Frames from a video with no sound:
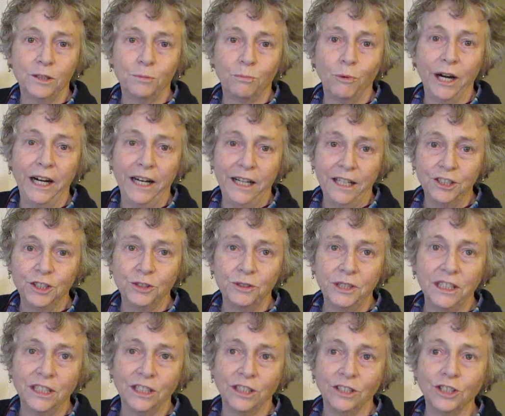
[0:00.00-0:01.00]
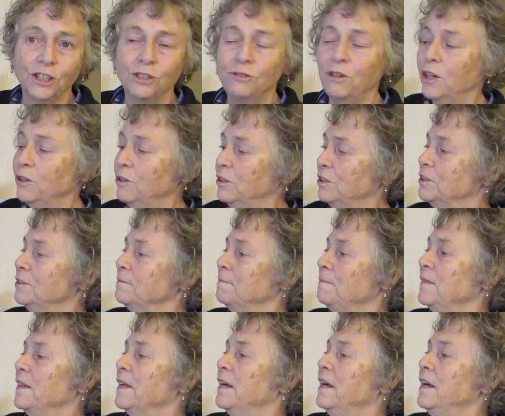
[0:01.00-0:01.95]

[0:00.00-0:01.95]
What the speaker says: as brain injuries and strokes.